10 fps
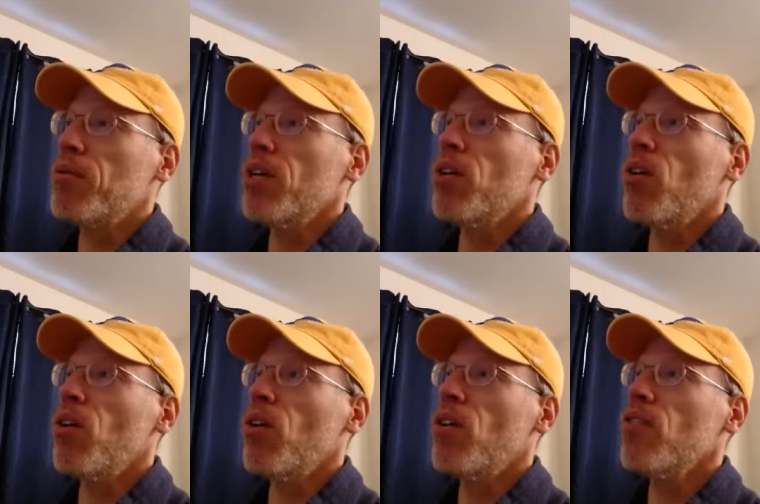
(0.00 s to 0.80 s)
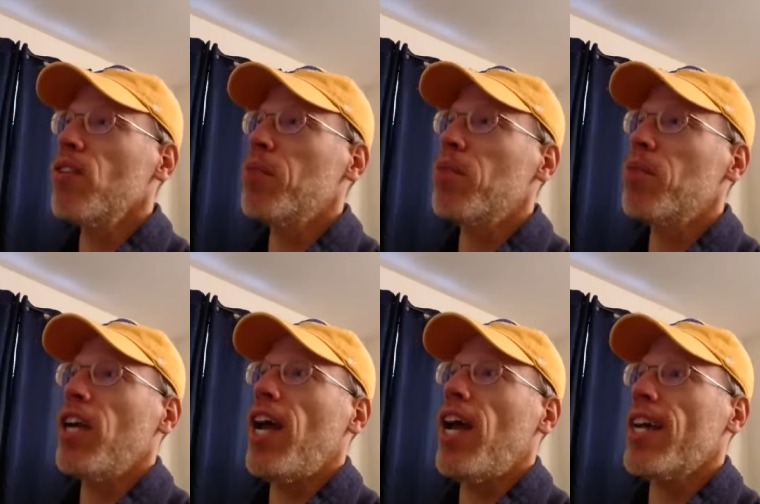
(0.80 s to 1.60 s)
goals. They played
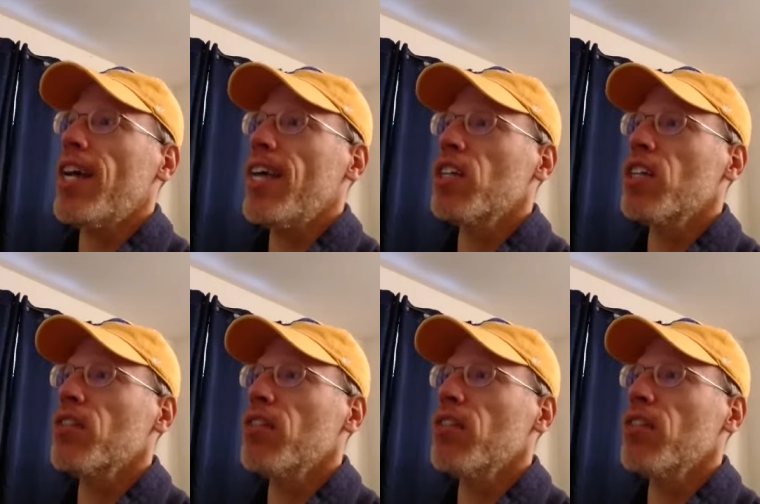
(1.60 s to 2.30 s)
at Calgary on the